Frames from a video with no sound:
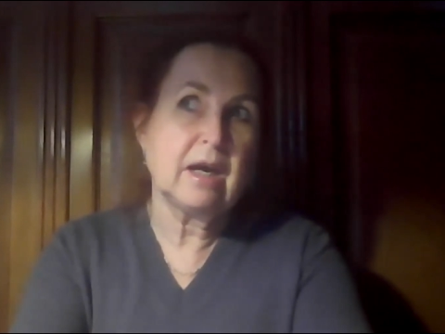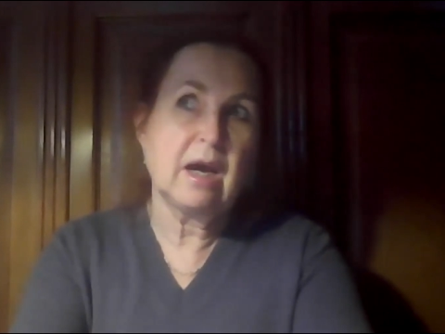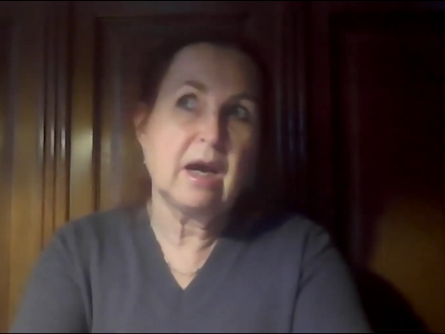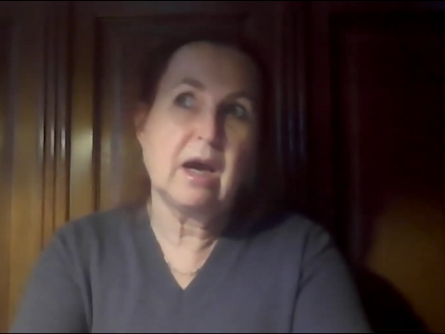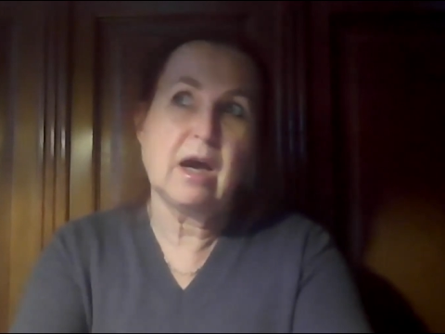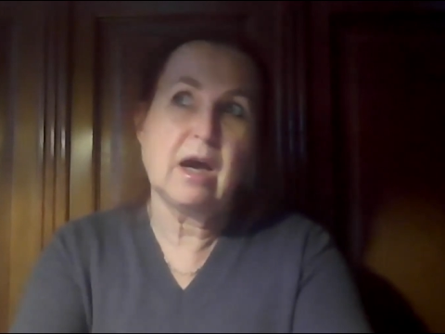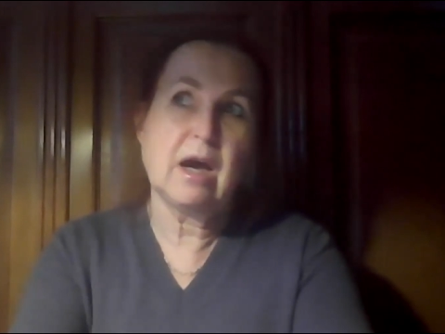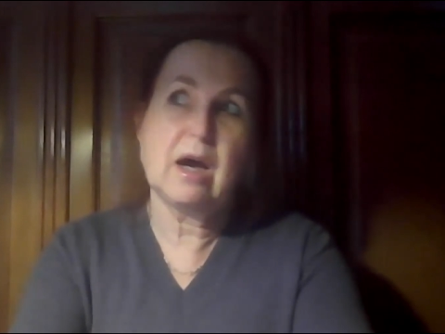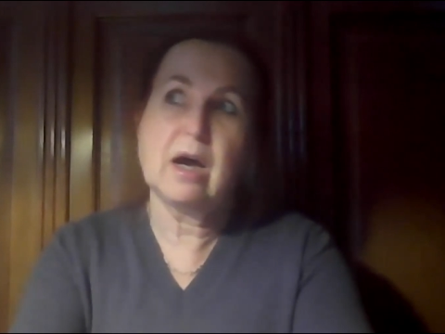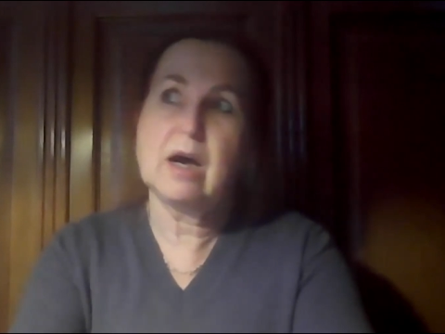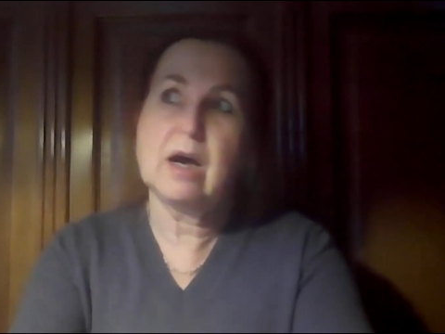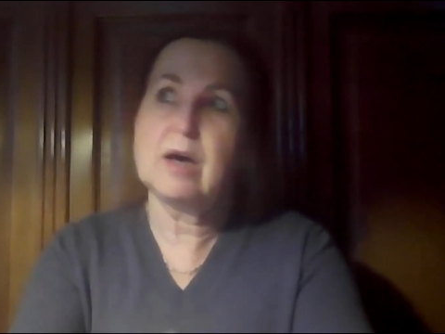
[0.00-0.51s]

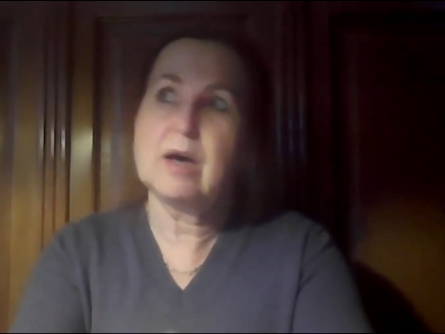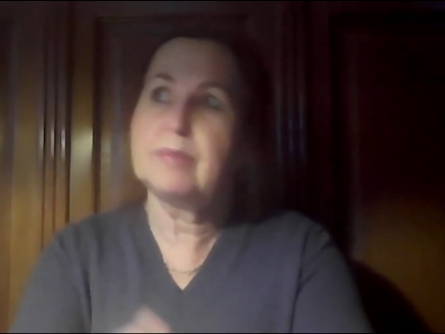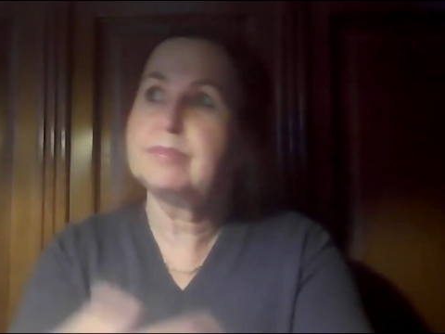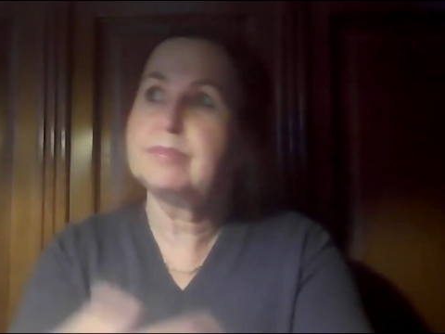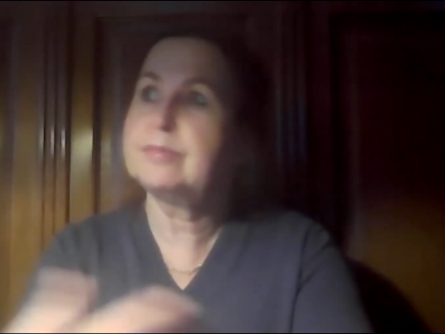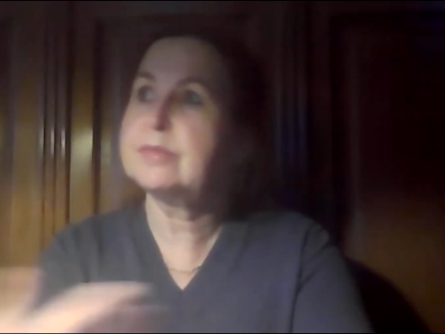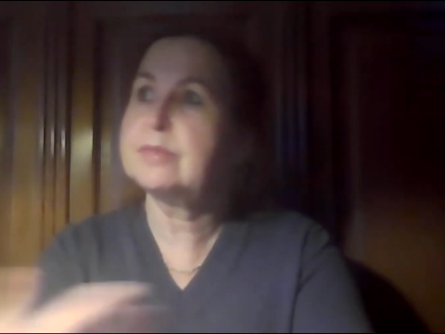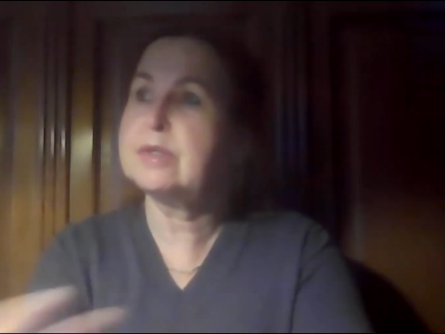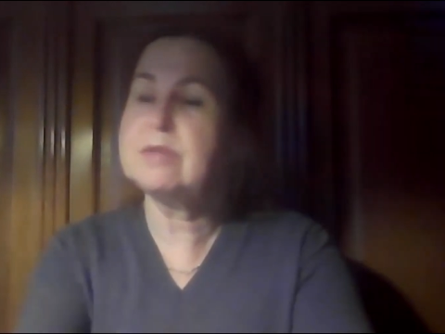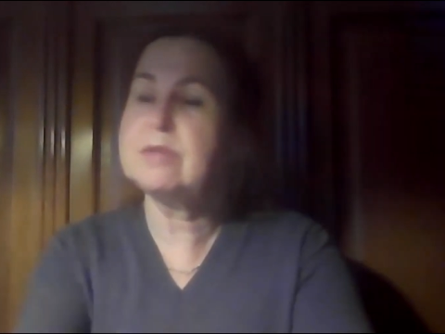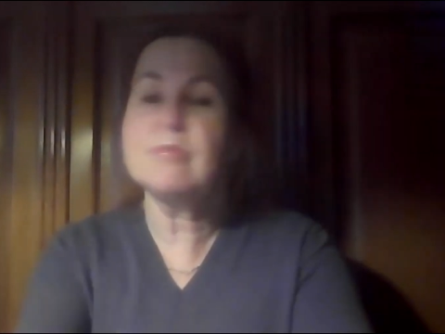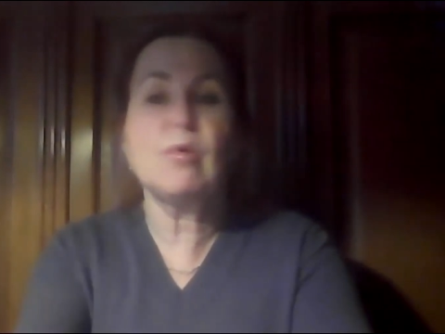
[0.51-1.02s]

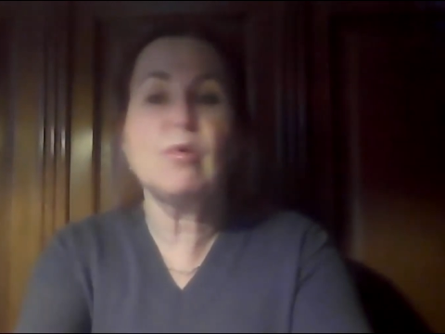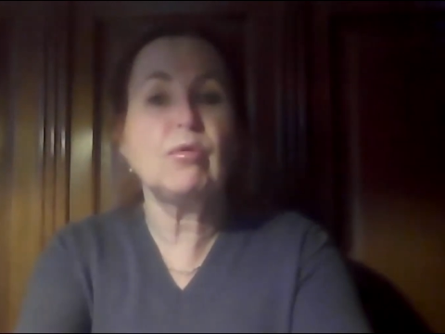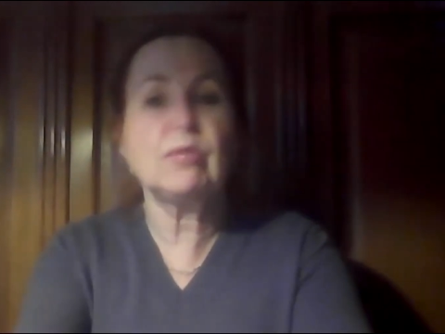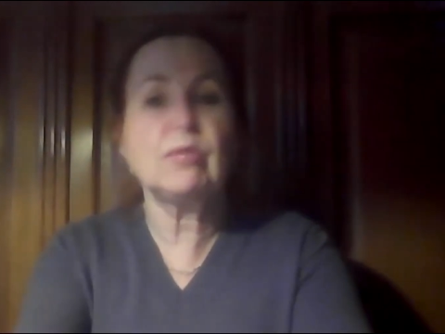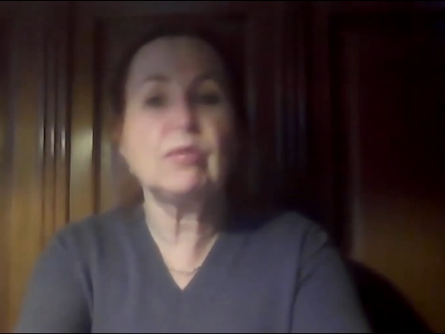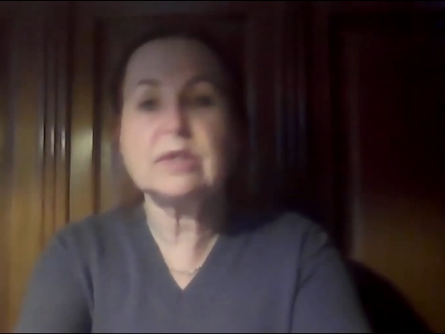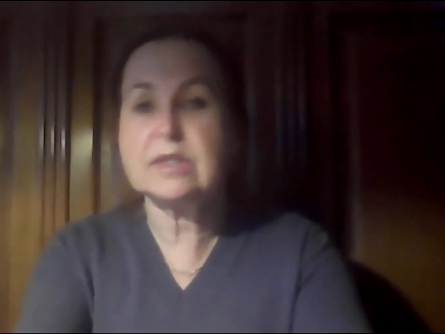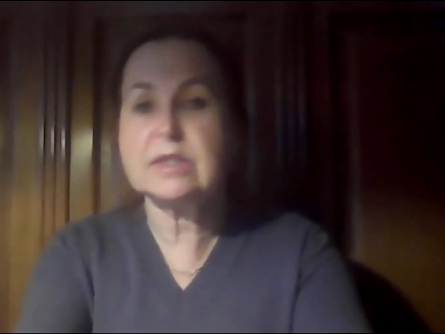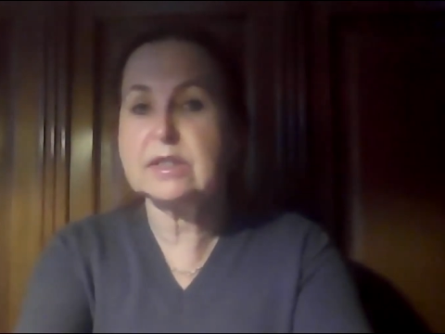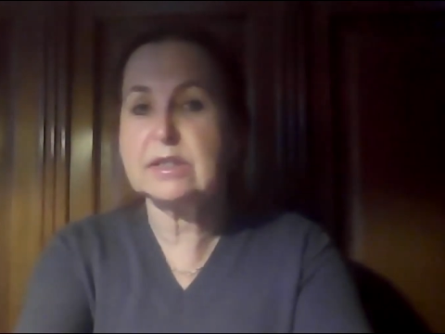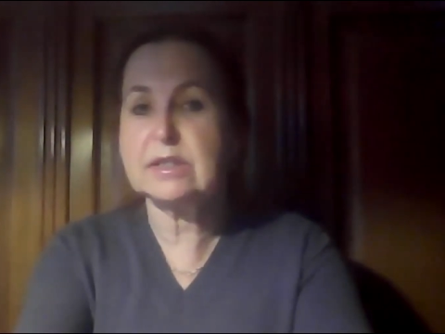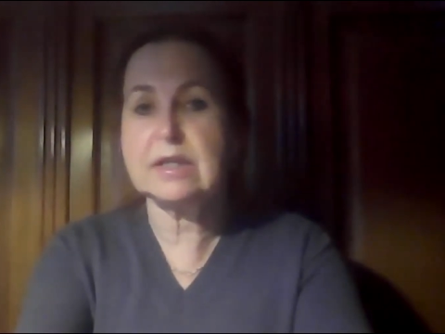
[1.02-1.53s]
remote
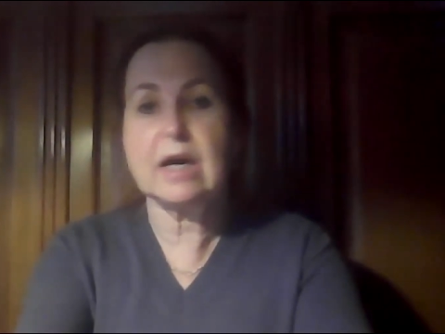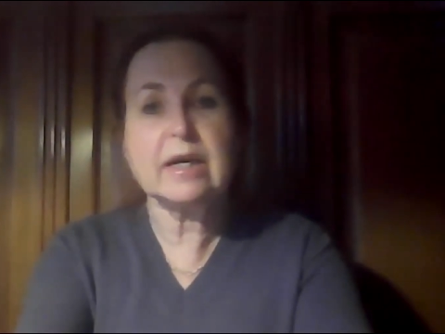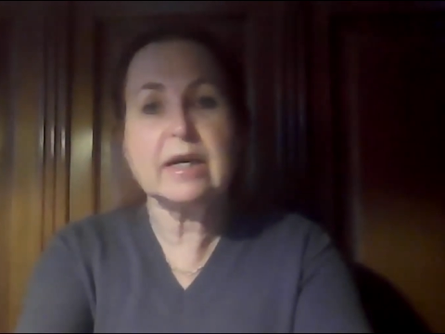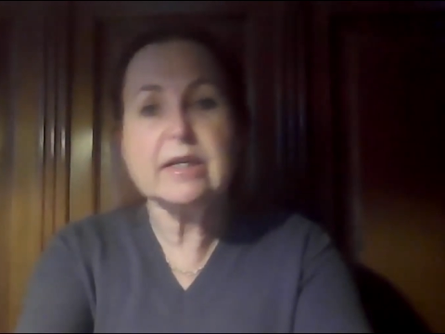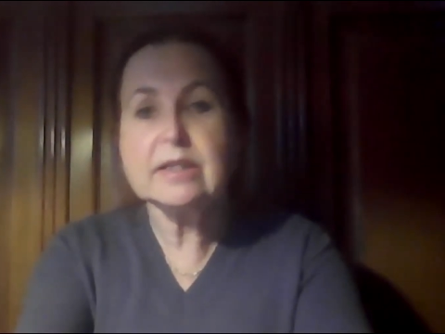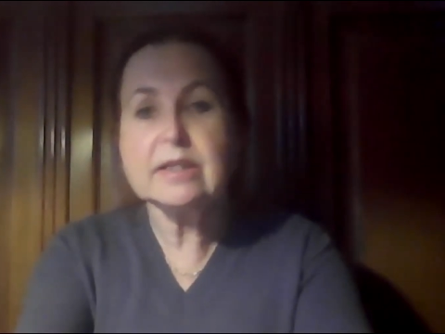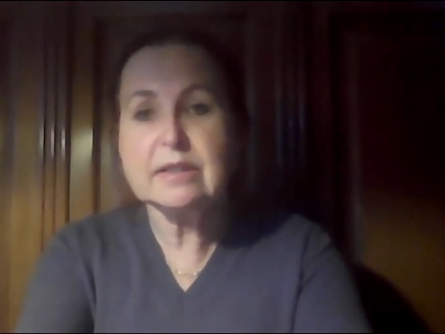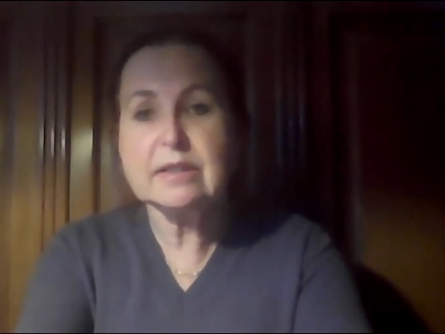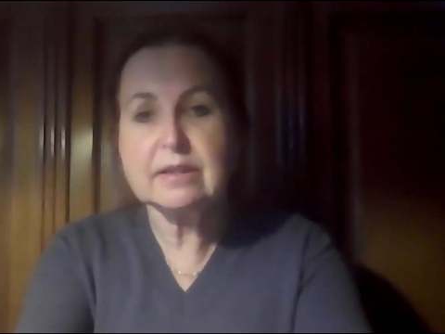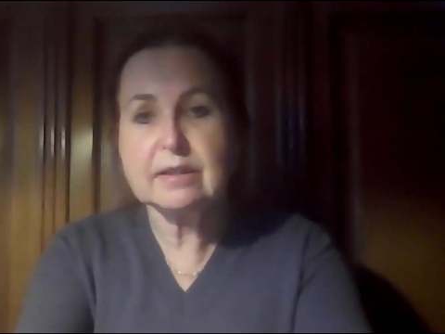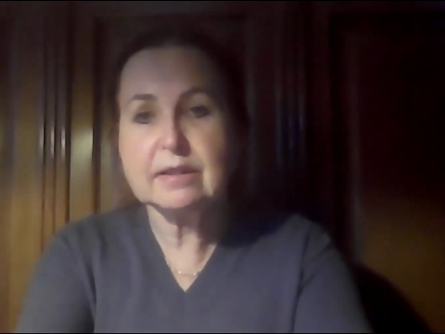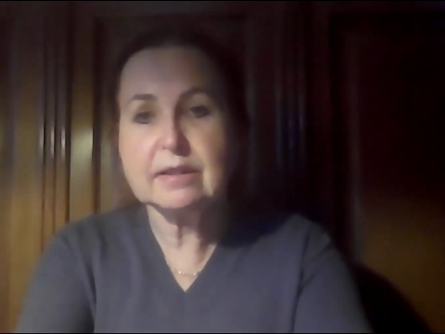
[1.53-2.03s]

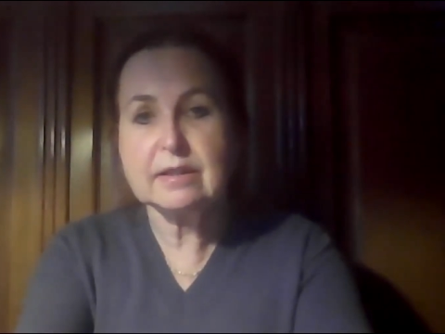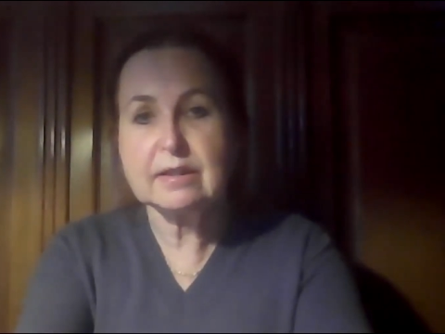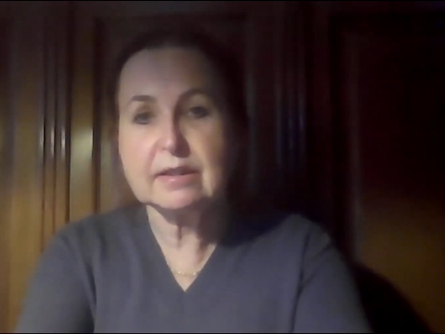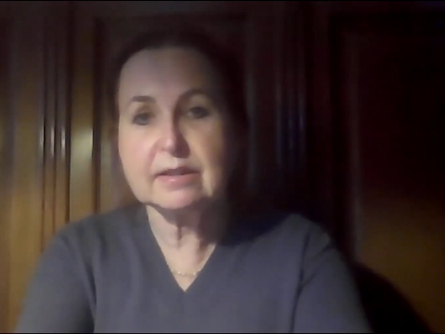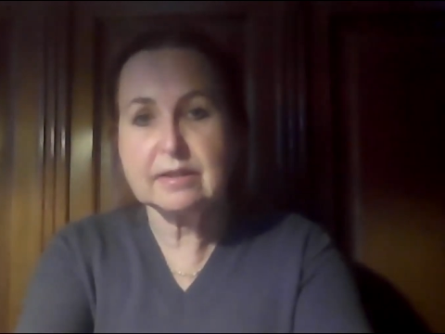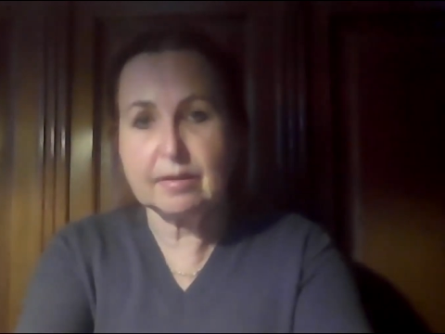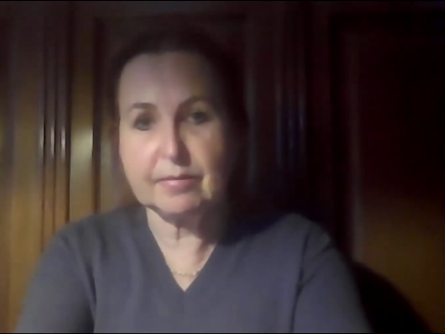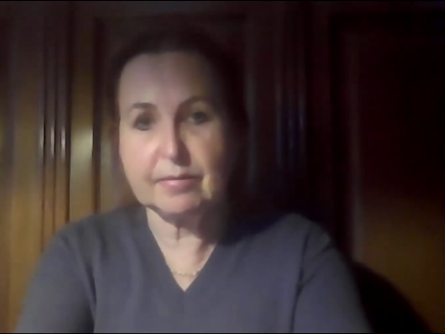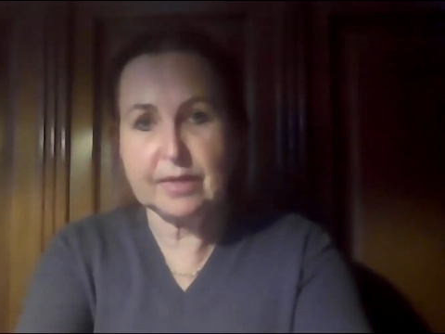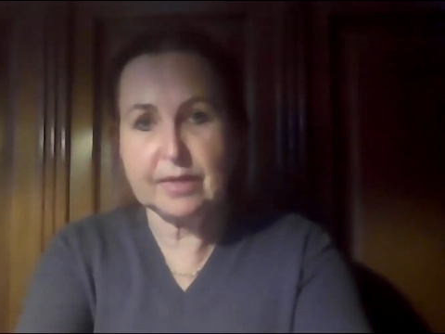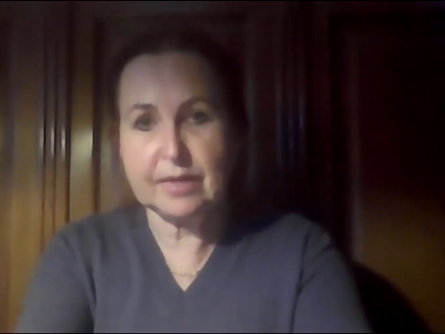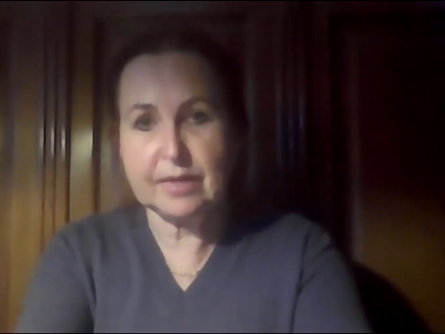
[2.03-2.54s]
sight,
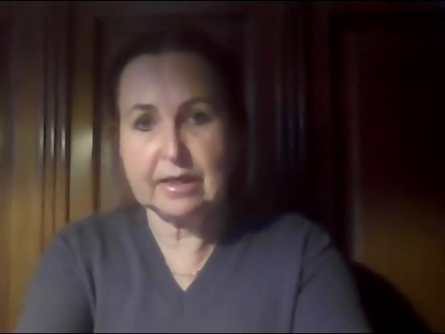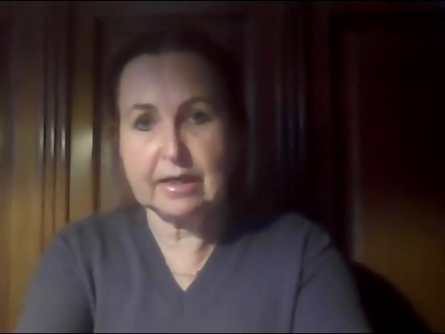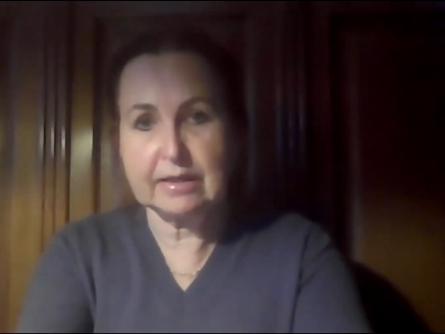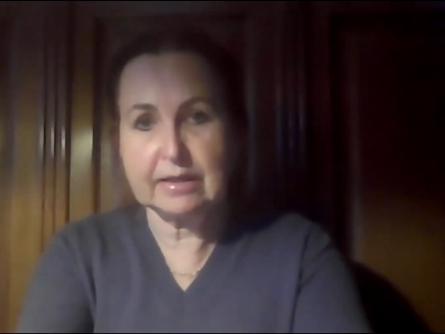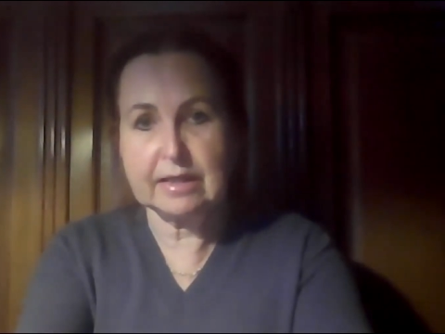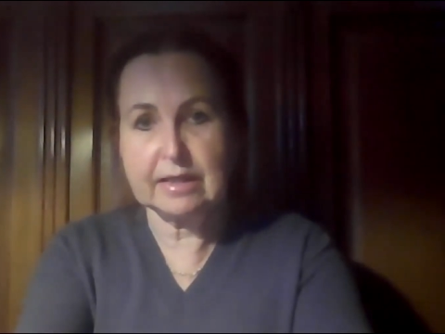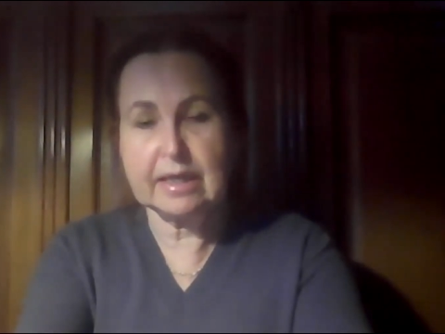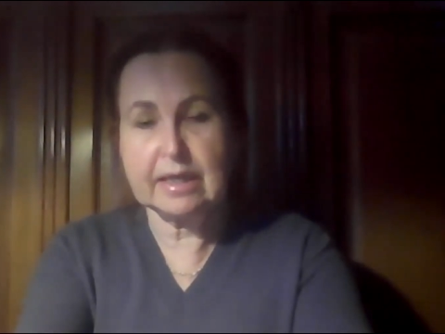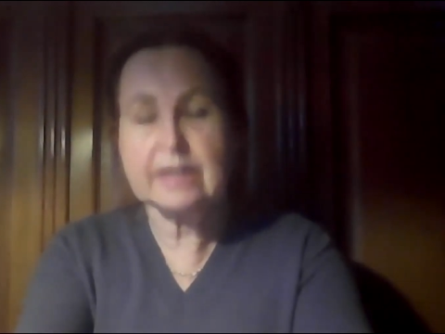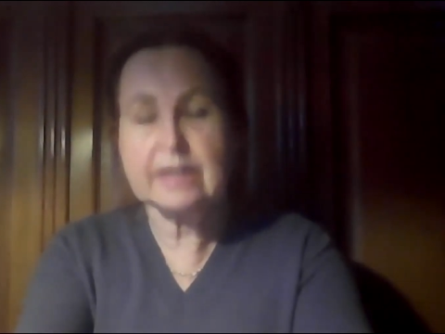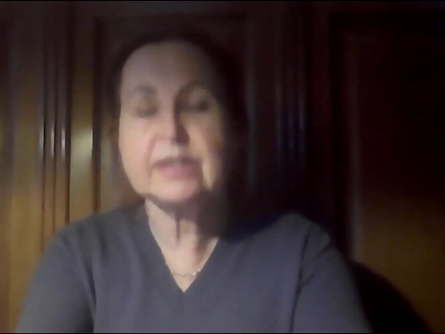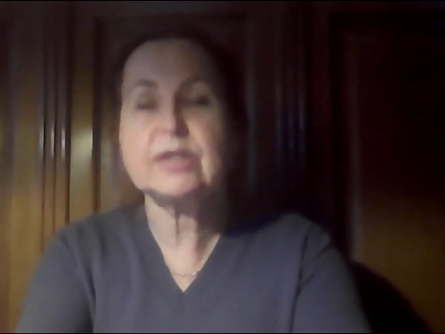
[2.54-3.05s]
something
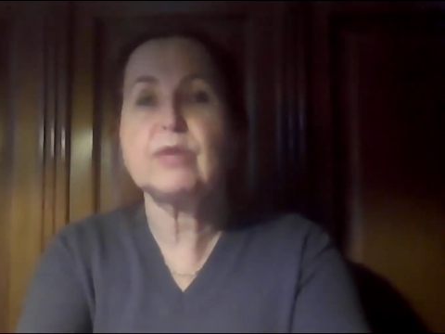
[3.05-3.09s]
like that.